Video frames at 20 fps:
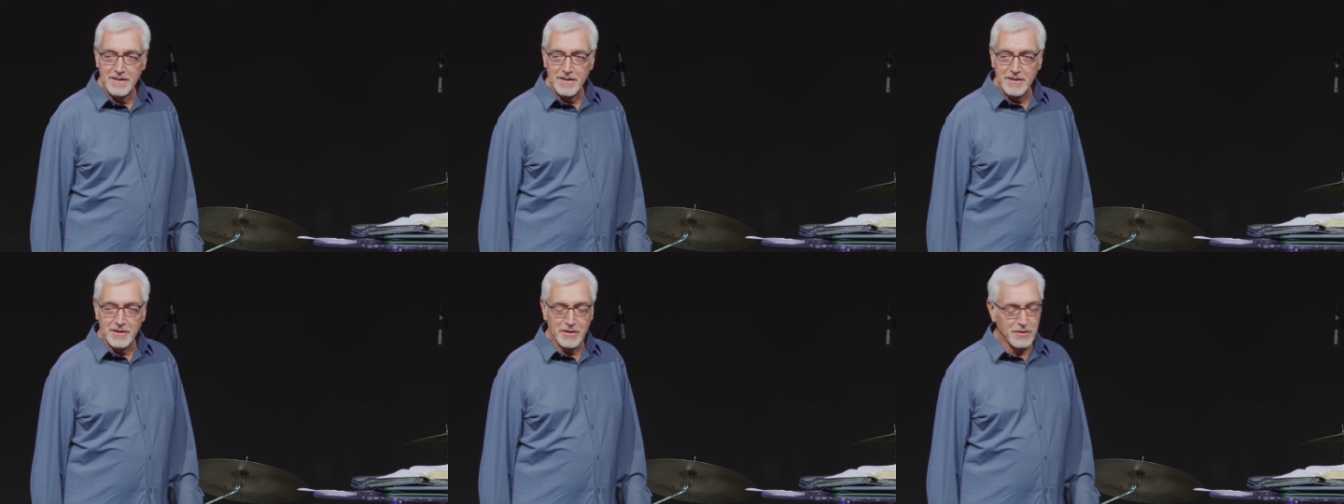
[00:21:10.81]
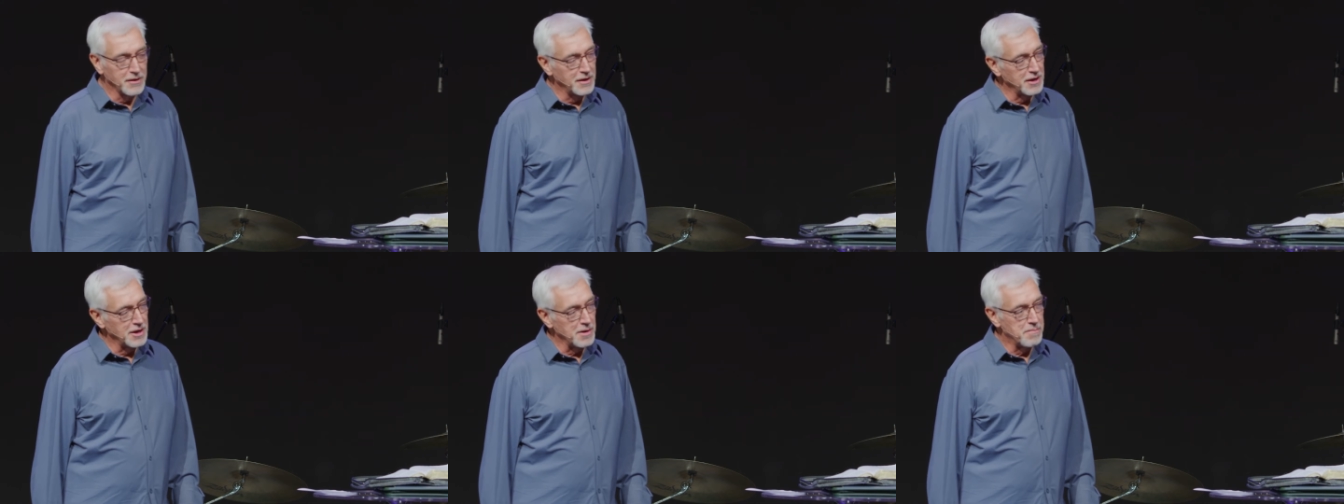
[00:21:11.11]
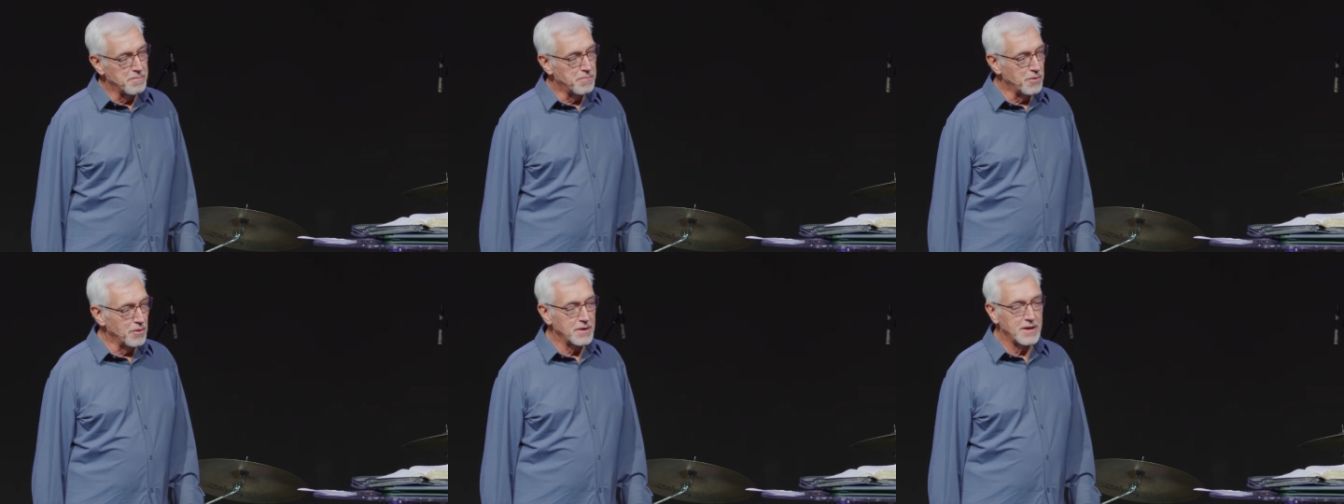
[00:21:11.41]
You think a
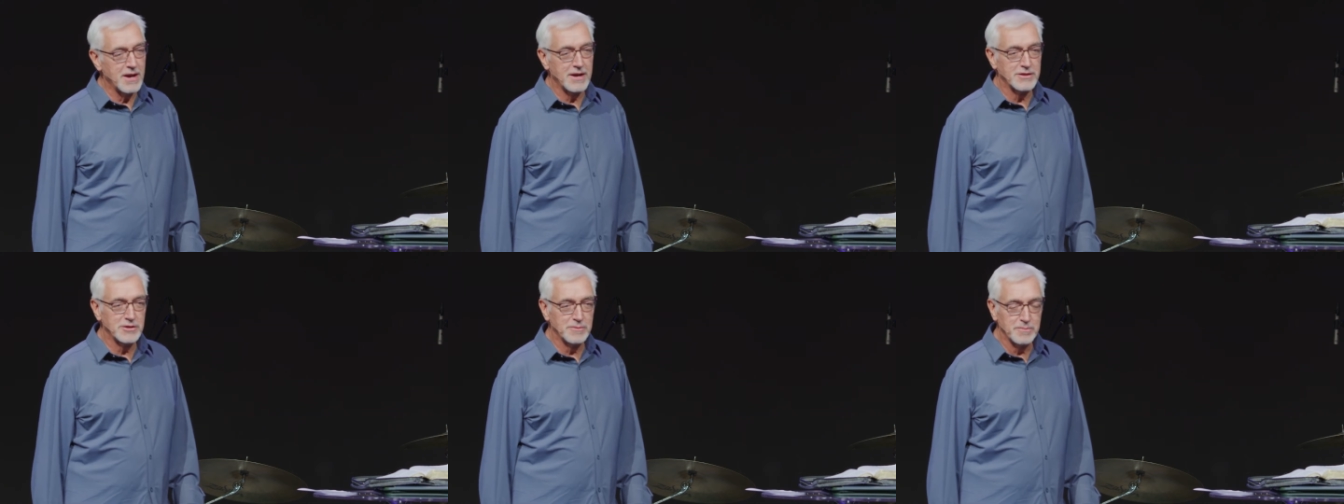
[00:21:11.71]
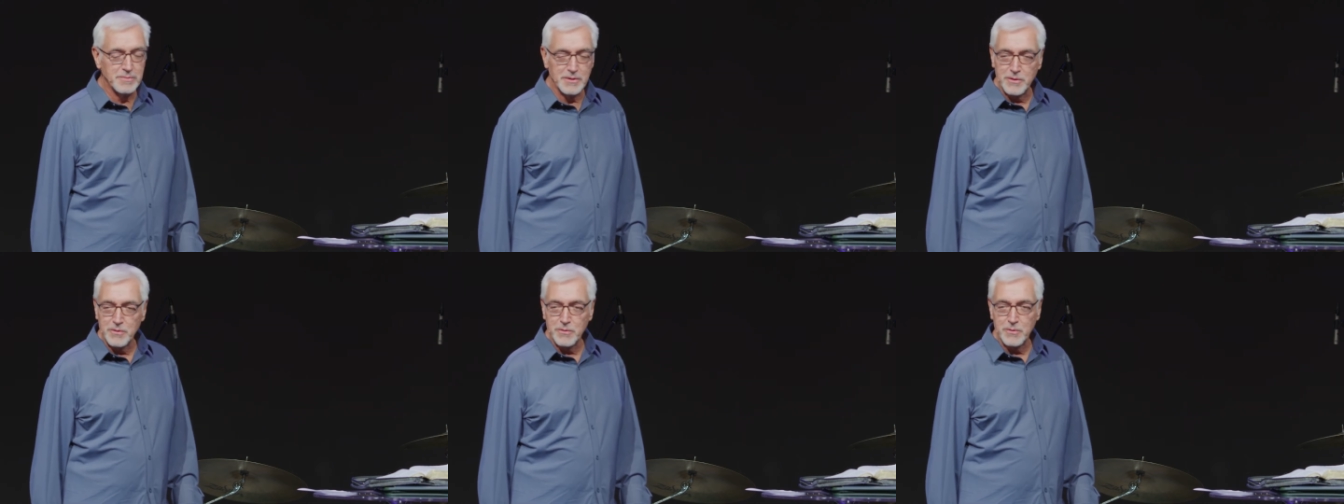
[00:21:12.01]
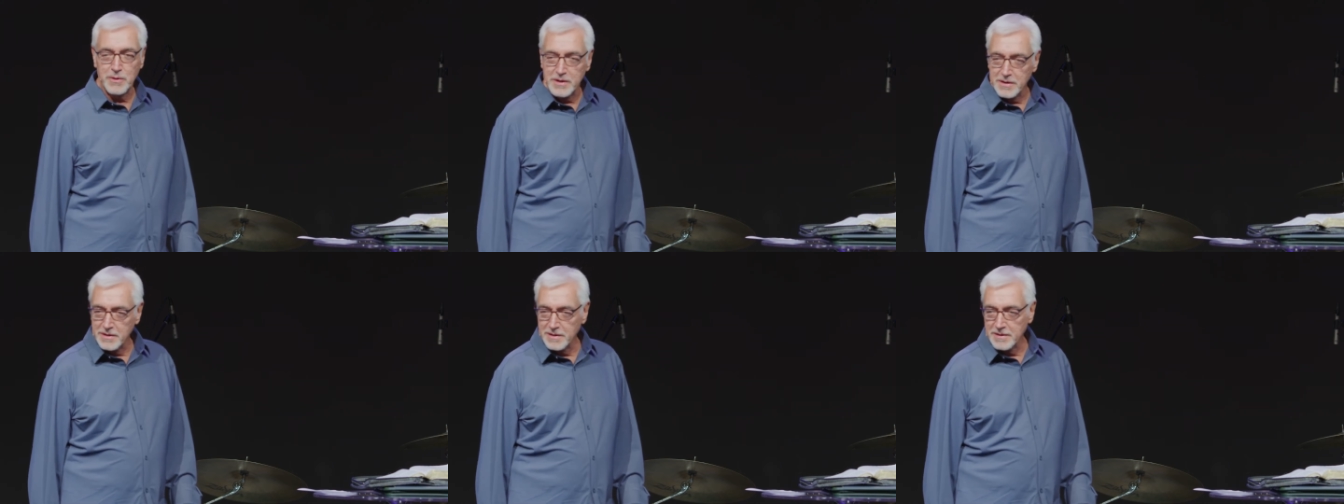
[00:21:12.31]
book hasn't been
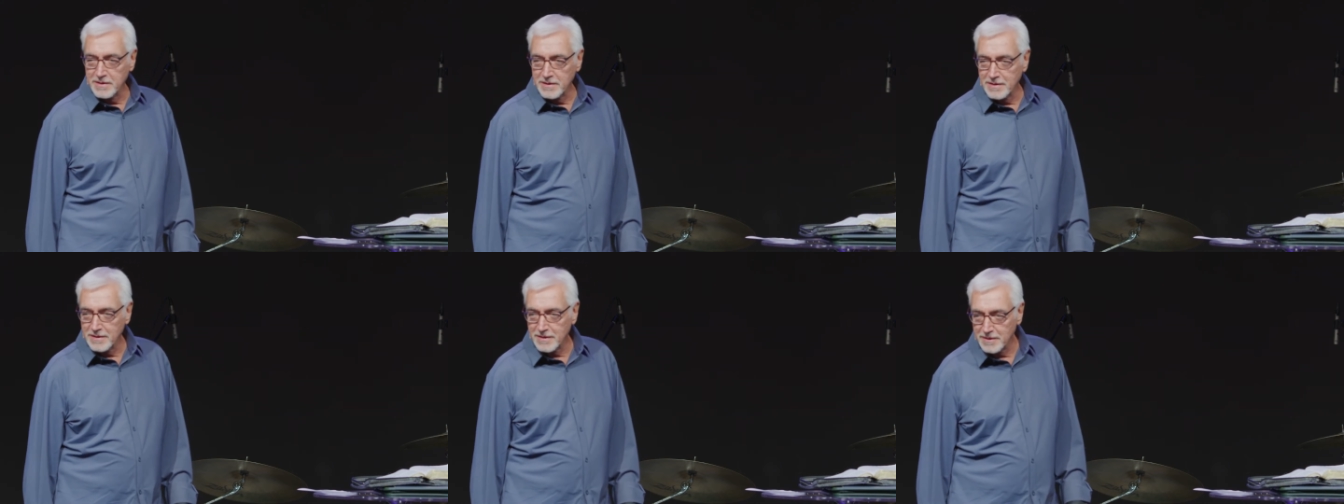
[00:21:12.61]
written